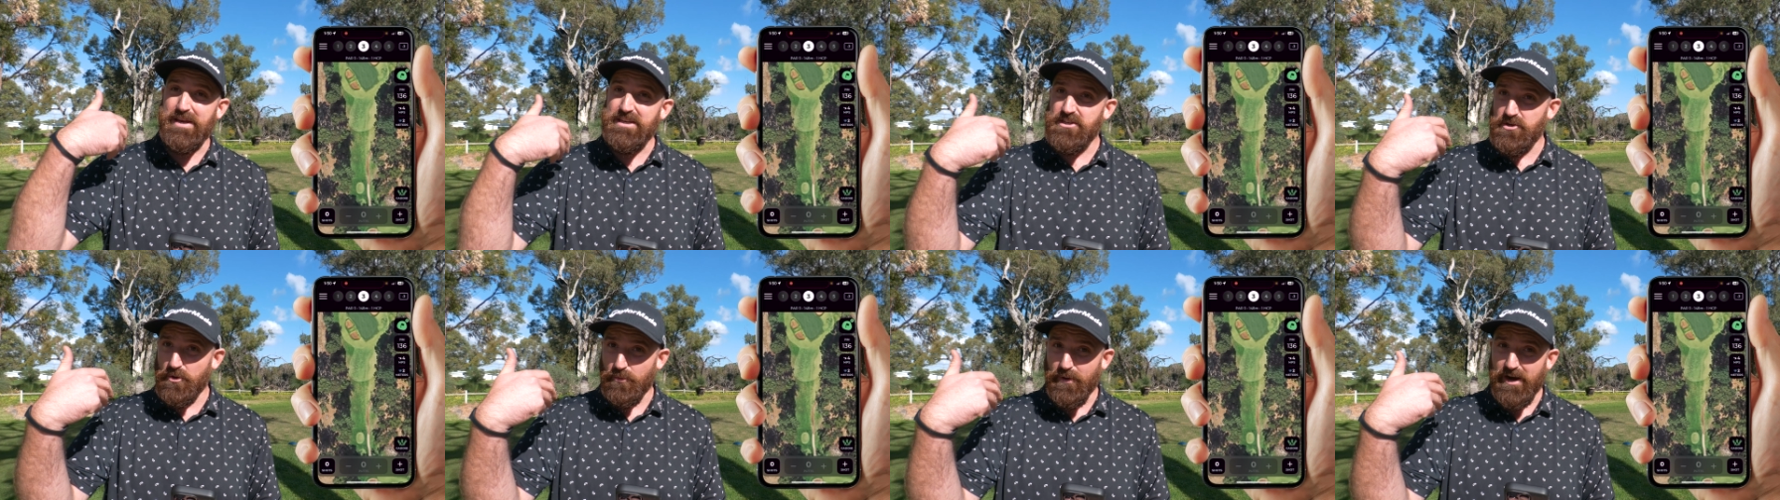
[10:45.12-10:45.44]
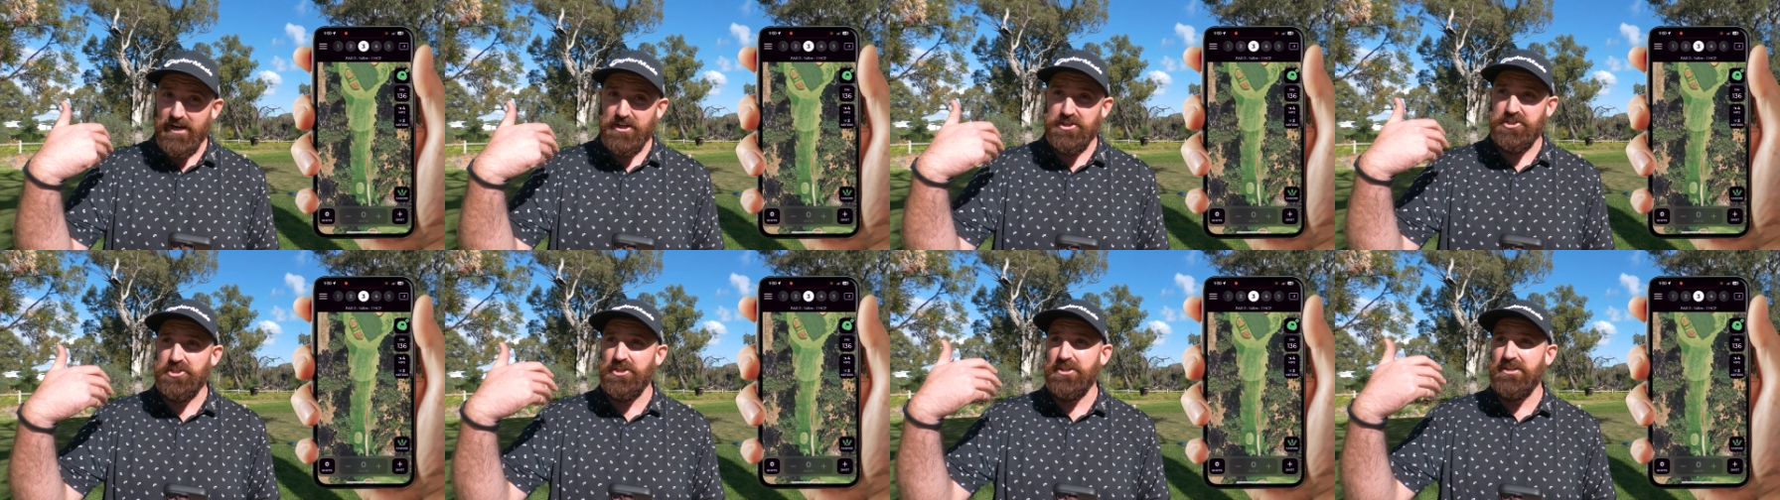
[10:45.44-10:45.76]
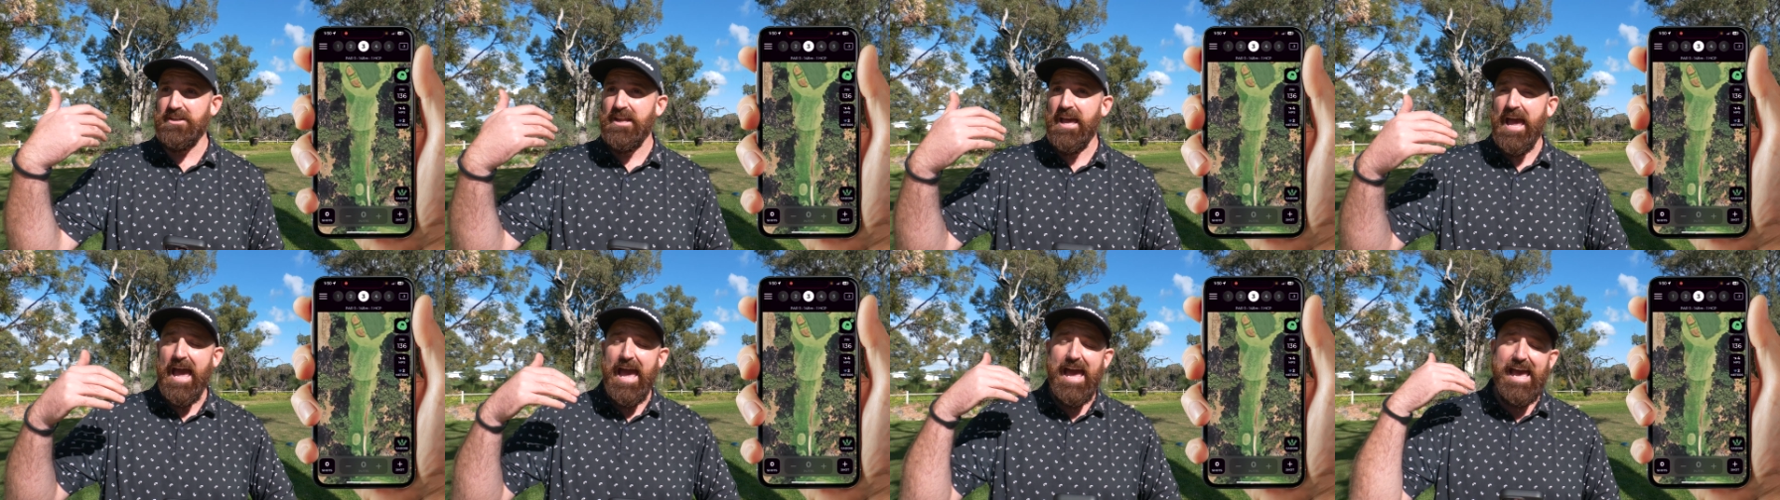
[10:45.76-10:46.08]

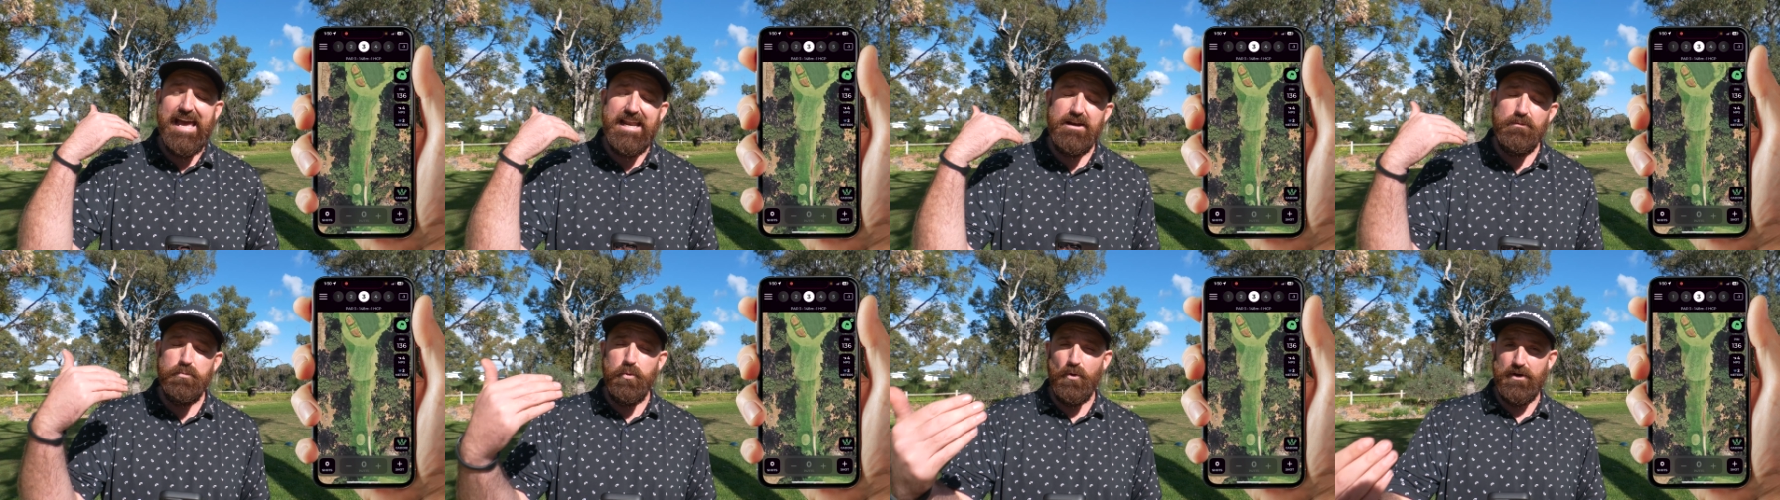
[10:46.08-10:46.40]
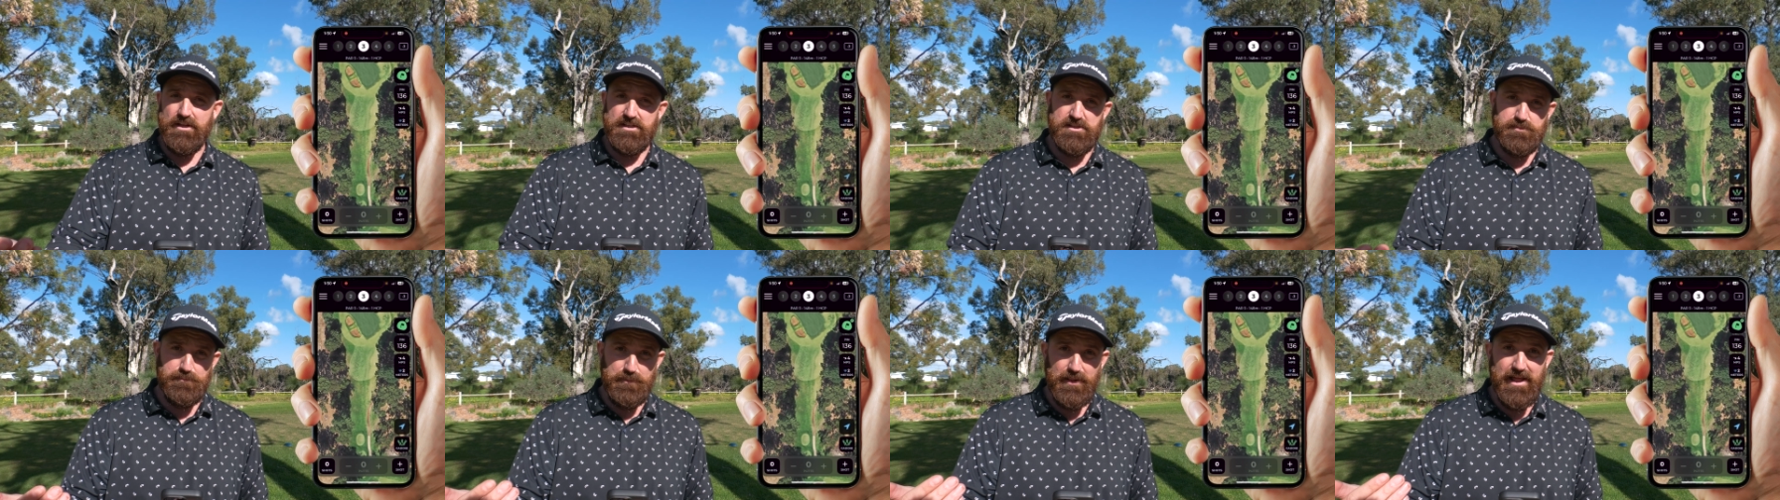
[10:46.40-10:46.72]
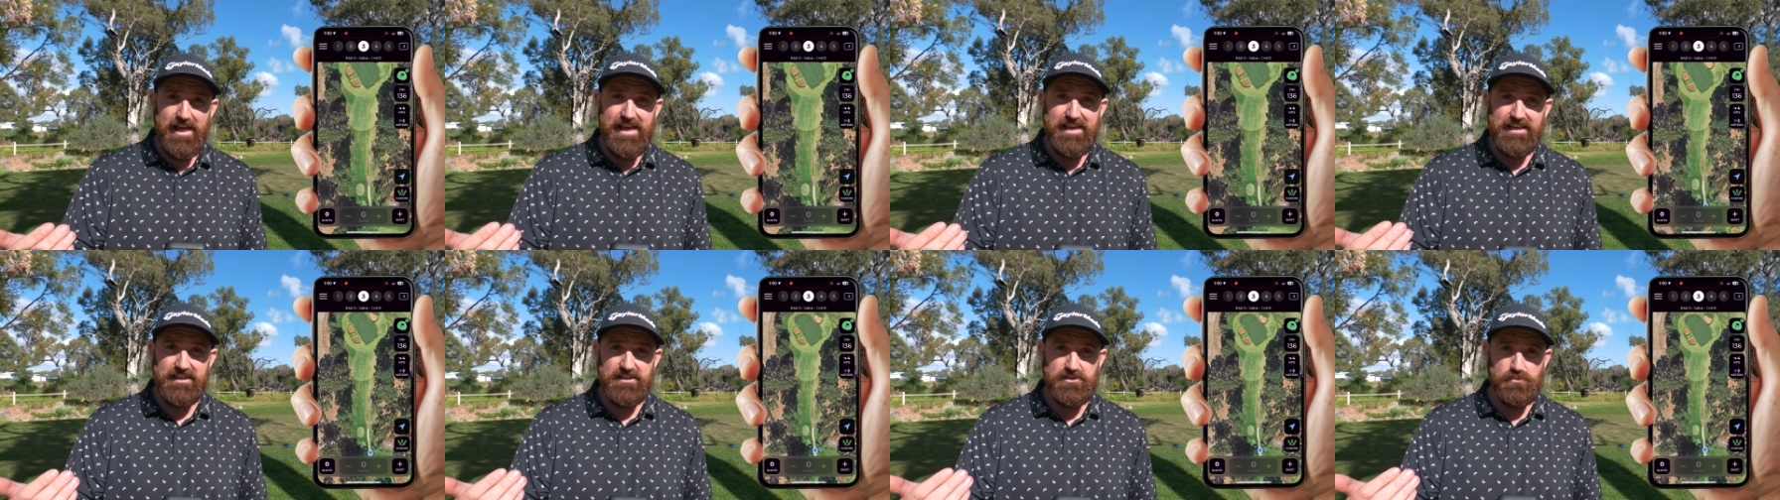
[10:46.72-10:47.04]
direction and what it's
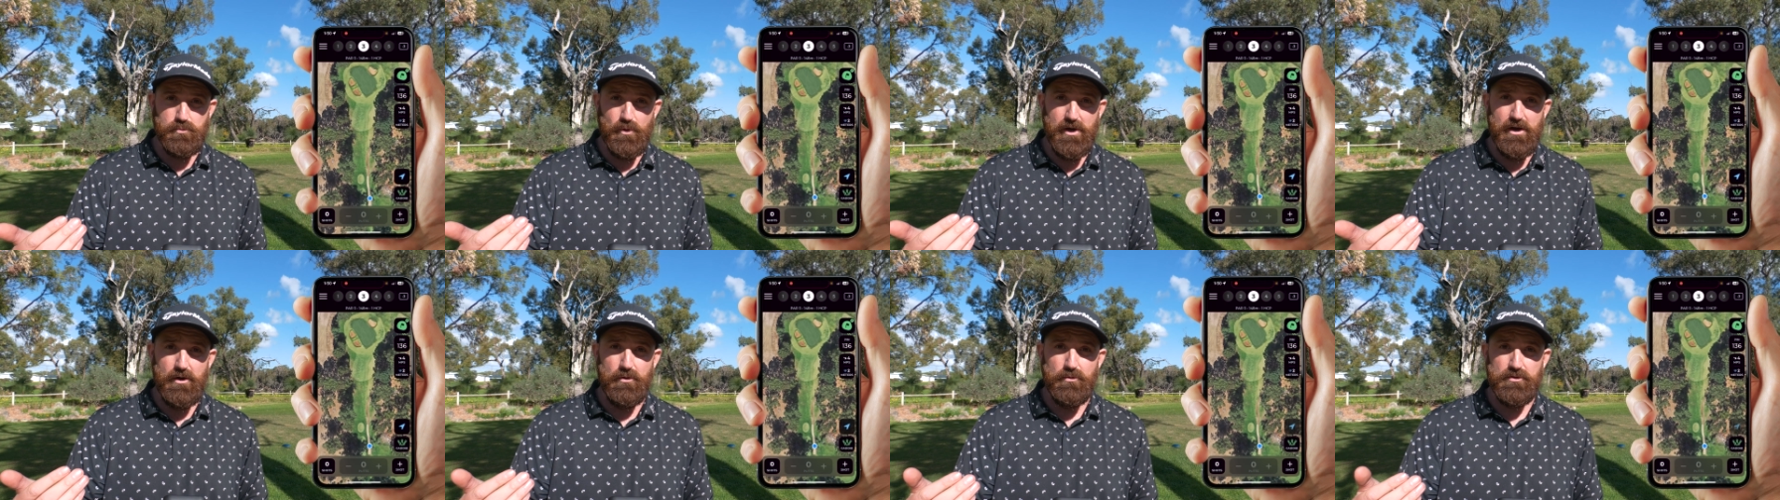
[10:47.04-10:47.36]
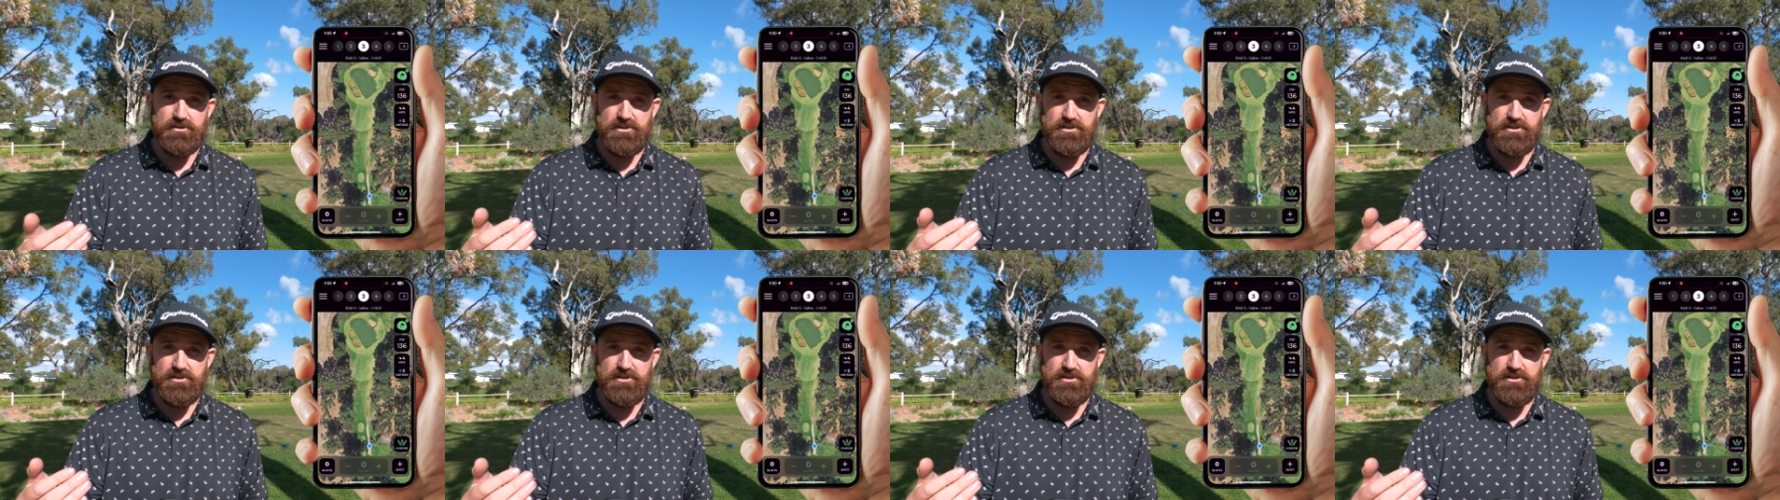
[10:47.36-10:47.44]
playing as well.